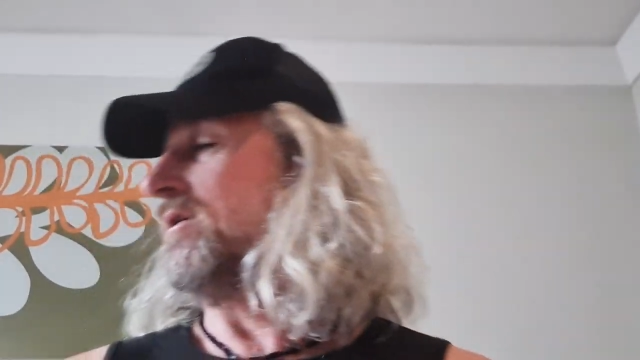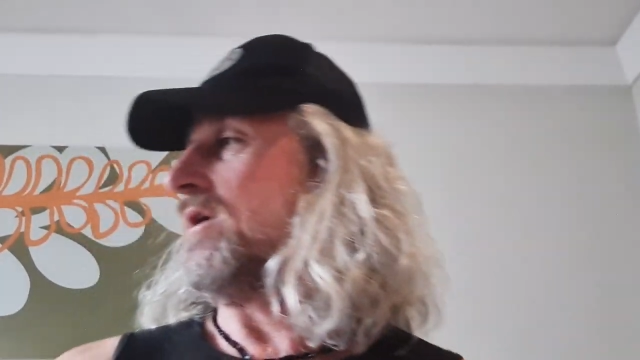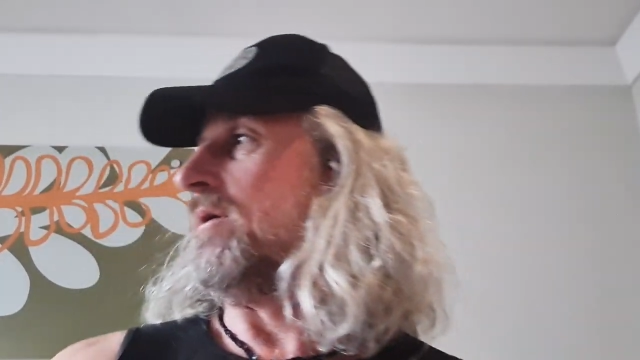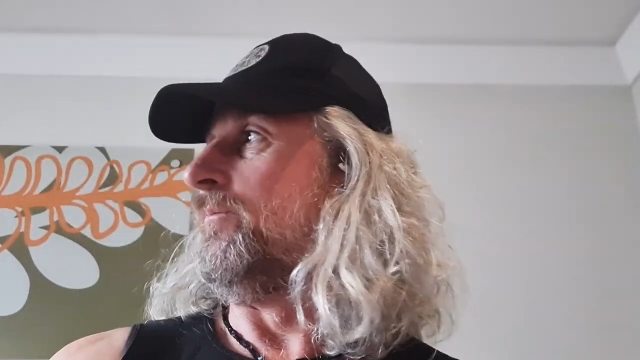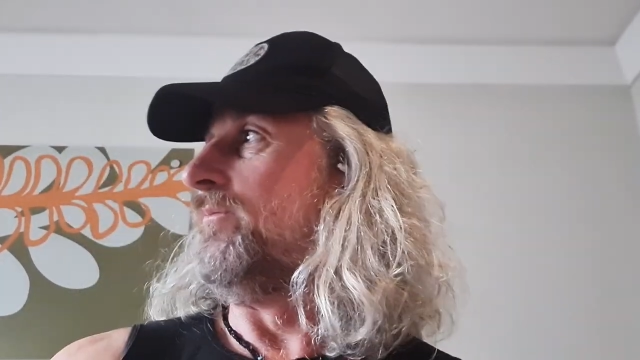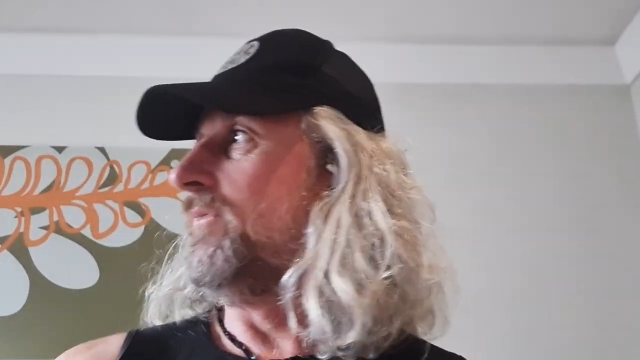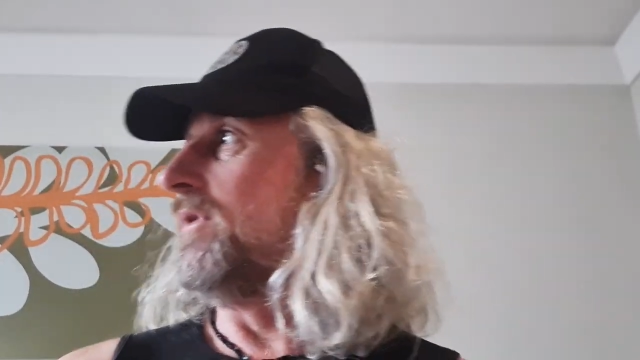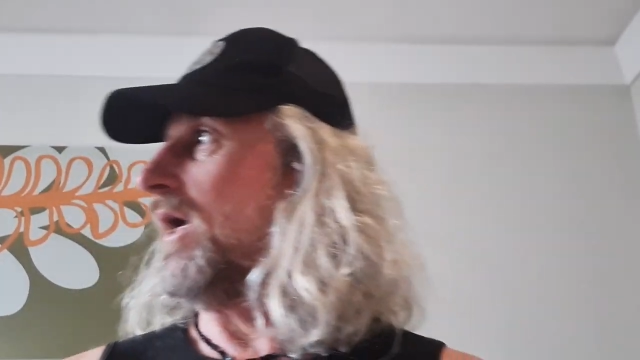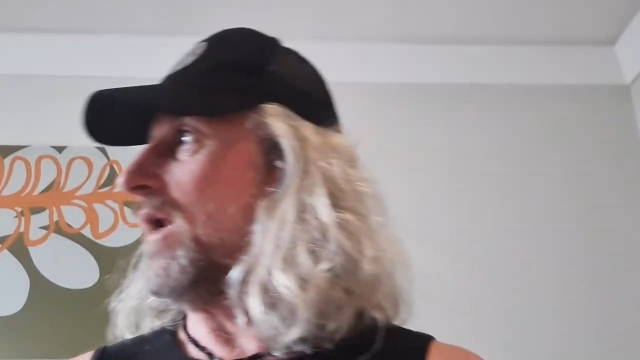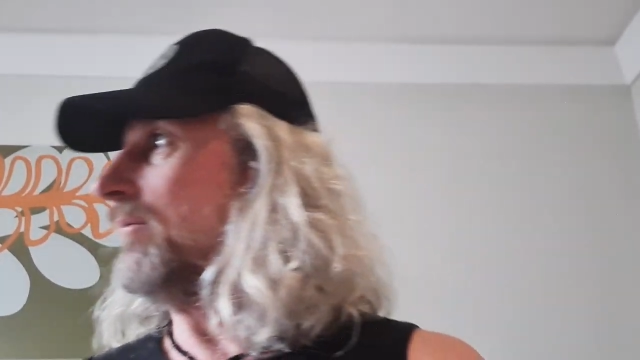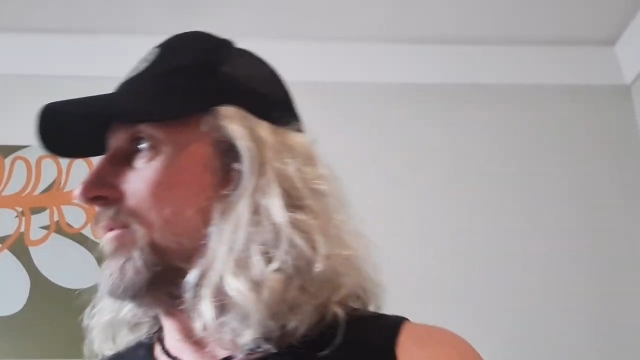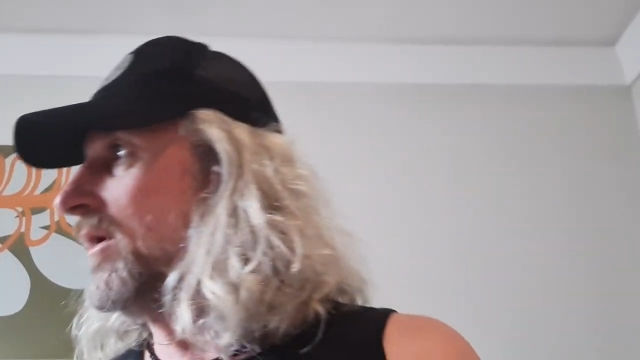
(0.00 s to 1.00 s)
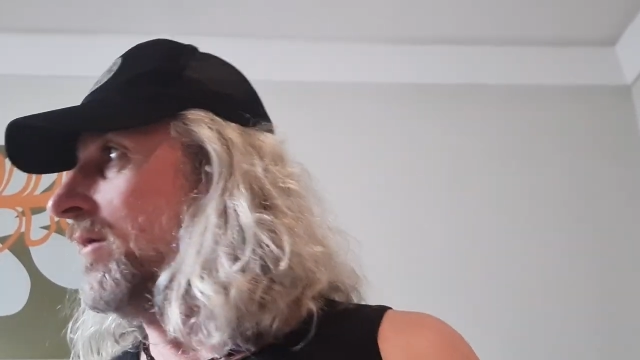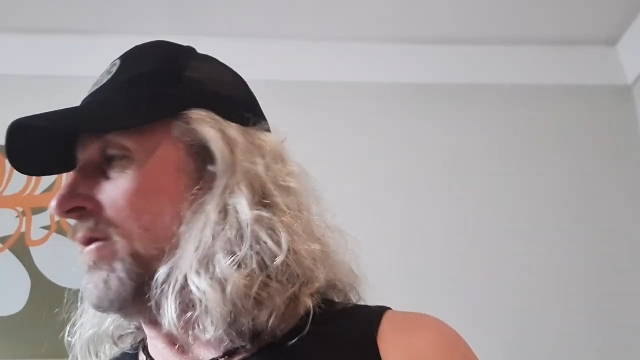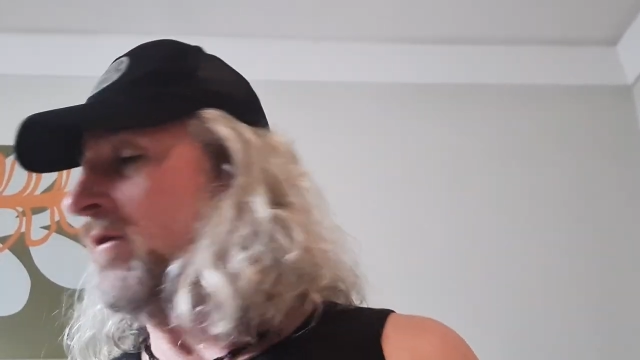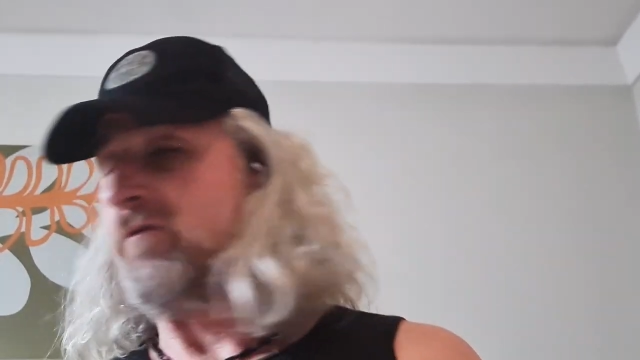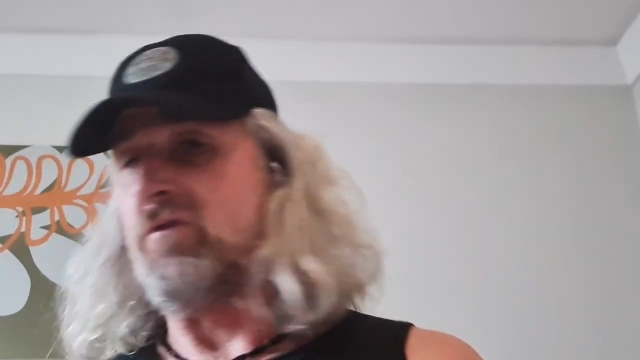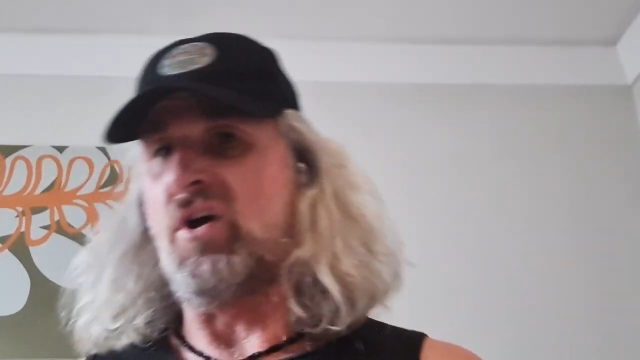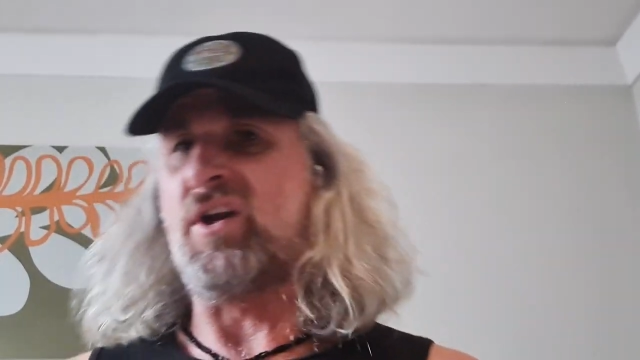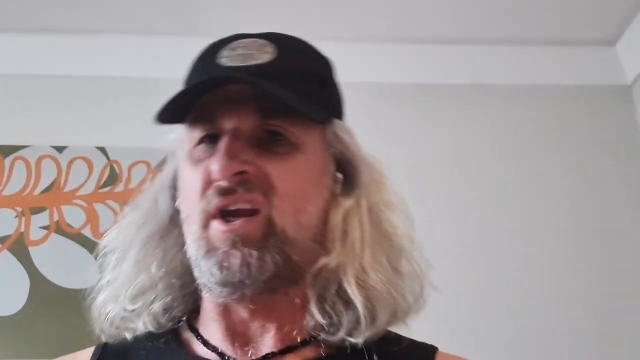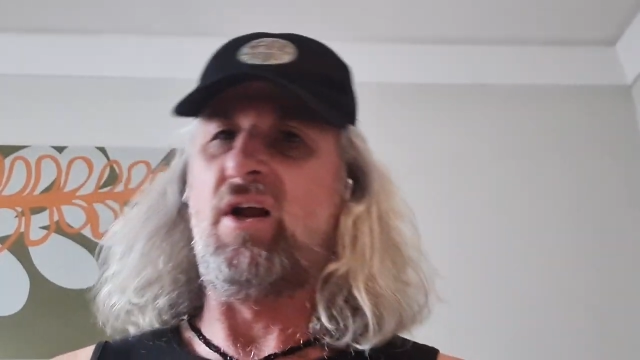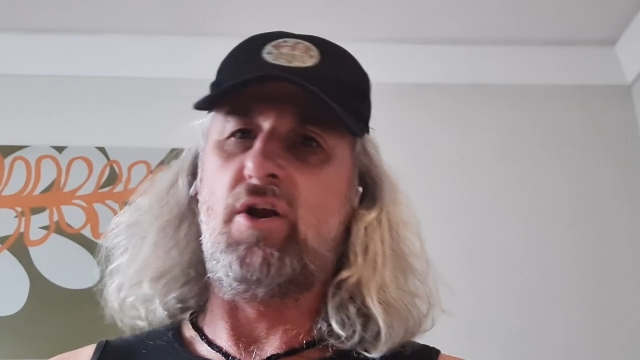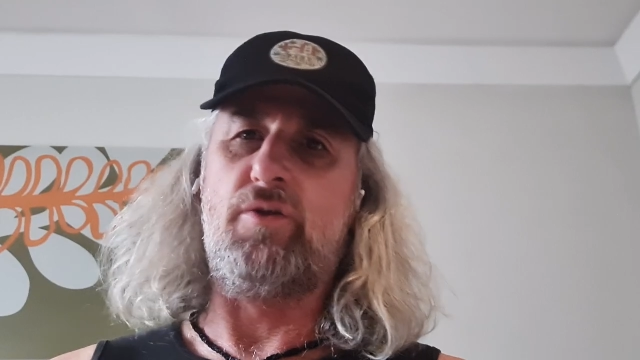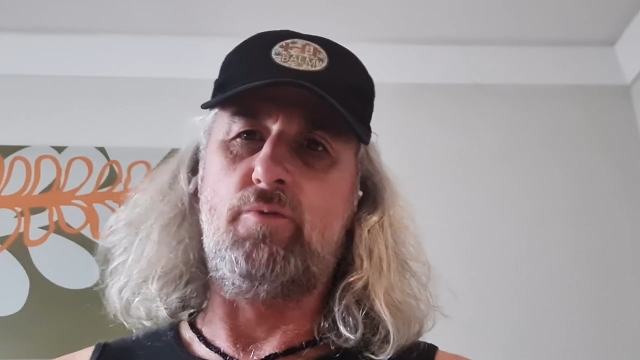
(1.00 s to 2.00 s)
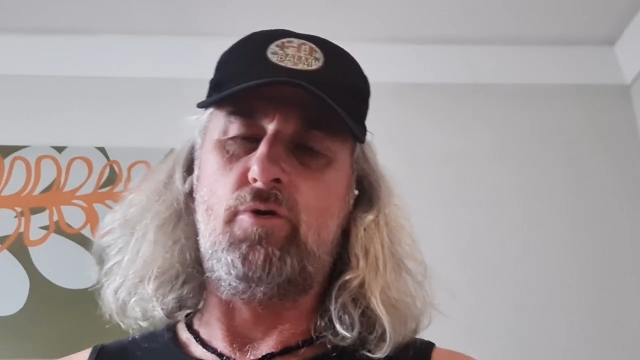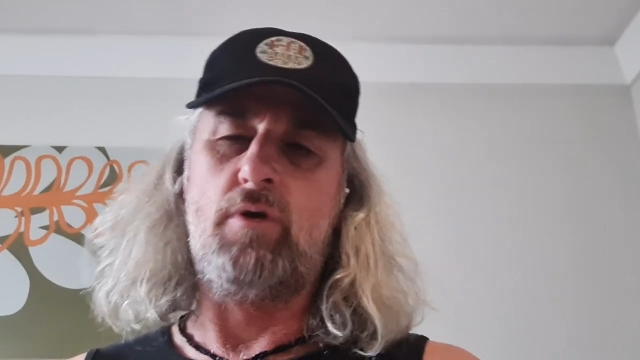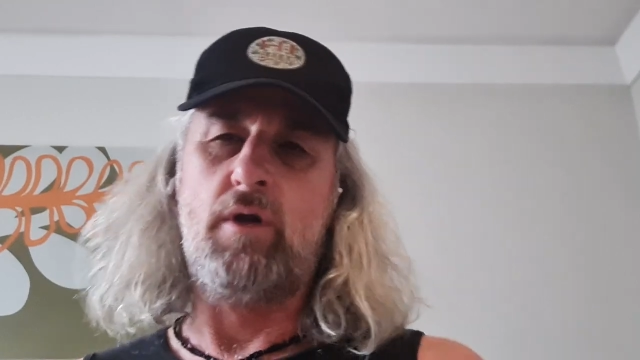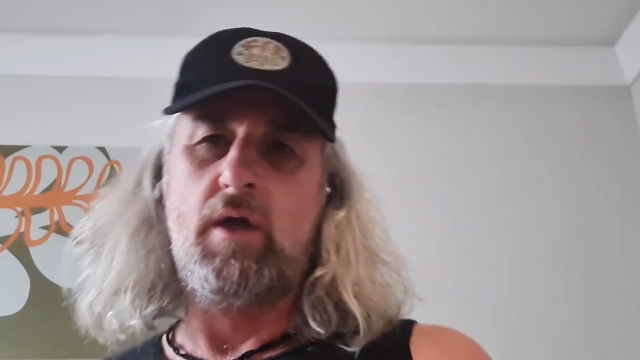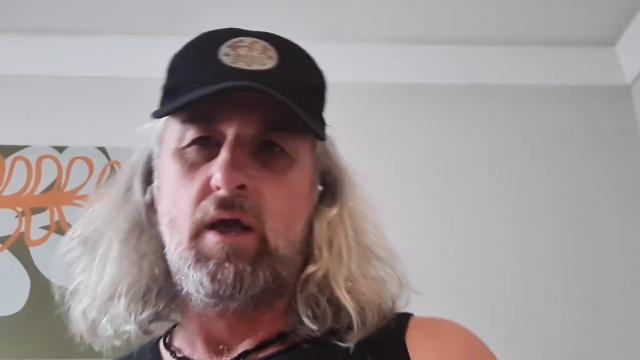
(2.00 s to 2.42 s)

So I'll be vlogging a lot more.